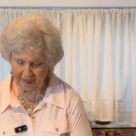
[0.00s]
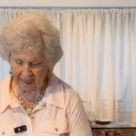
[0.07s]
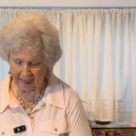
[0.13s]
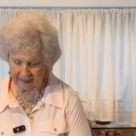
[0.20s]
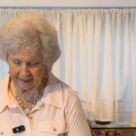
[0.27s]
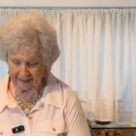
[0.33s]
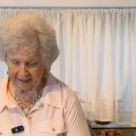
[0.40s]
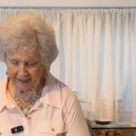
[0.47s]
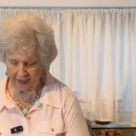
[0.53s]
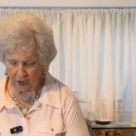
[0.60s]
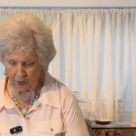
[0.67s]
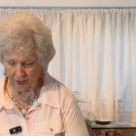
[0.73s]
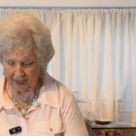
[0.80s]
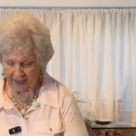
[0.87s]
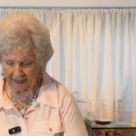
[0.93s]
I said,
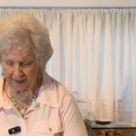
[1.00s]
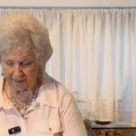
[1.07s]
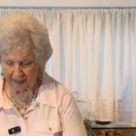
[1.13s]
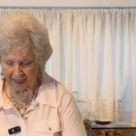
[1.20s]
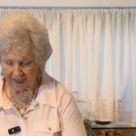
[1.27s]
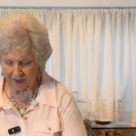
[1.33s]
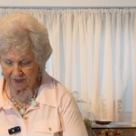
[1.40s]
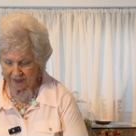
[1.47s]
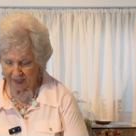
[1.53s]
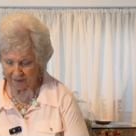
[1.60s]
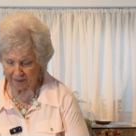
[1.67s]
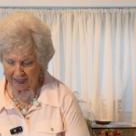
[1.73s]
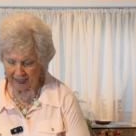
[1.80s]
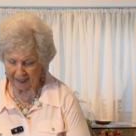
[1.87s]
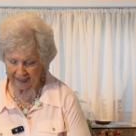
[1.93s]
no, honey, my hair's not
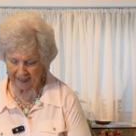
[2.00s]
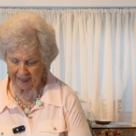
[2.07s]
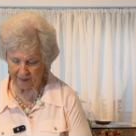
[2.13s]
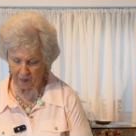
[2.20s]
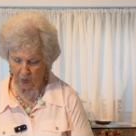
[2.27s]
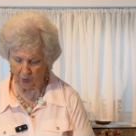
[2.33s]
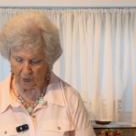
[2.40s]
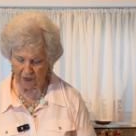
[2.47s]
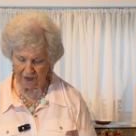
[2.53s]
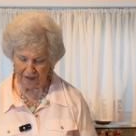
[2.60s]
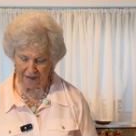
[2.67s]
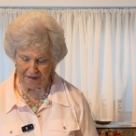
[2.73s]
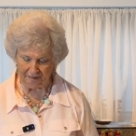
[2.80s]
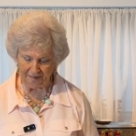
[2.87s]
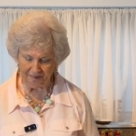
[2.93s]
black anymore.
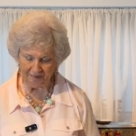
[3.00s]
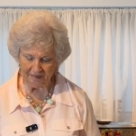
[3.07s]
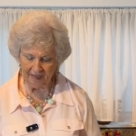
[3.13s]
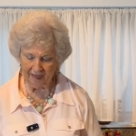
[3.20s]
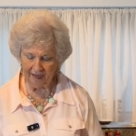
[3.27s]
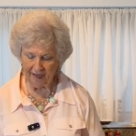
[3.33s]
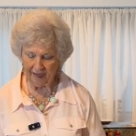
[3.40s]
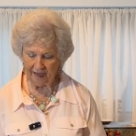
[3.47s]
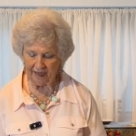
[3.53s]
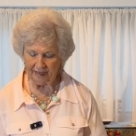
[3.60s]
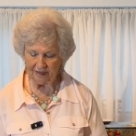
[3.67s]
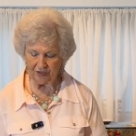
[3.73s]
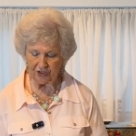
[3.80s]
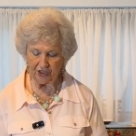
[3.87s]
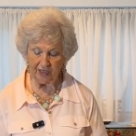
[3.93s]

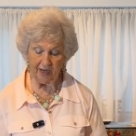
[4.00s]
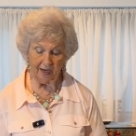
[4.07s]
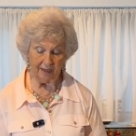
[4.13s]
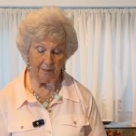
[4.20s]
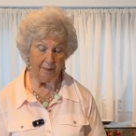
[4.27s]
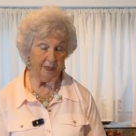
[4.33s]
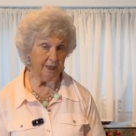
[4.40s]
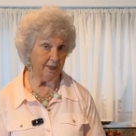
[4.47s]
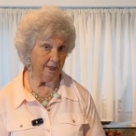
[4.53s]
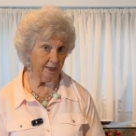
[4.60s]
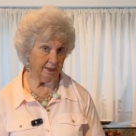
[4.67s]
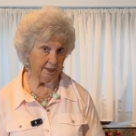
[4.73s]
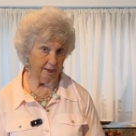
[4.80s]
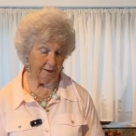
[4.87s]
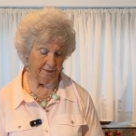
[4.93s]
And she got a big
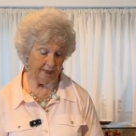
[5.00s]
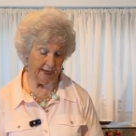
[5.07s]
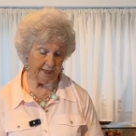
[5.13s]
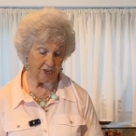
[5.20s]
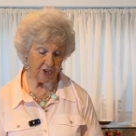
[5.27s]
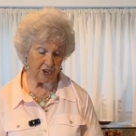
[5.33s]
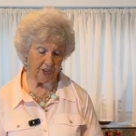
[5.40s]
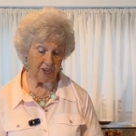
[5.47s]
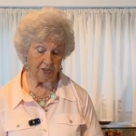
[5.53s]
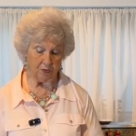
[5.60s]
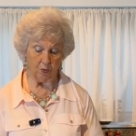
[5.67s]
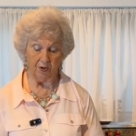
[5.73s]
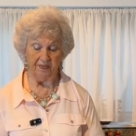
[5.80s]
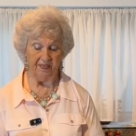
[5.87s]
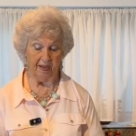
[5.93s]
kick out of that. She just
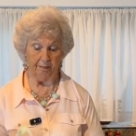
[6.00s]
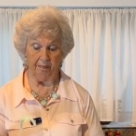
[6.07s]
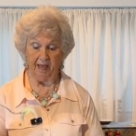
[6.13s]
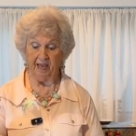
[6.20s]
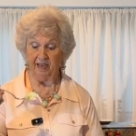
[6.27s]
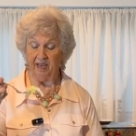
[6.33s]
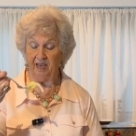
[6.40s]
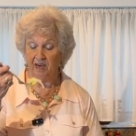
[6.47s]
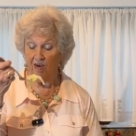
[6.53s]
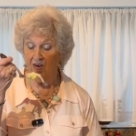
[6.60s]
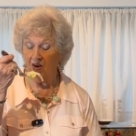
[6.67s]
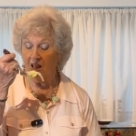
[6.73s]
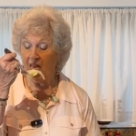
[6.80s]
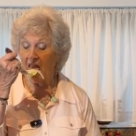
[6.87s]
wanted that black hair.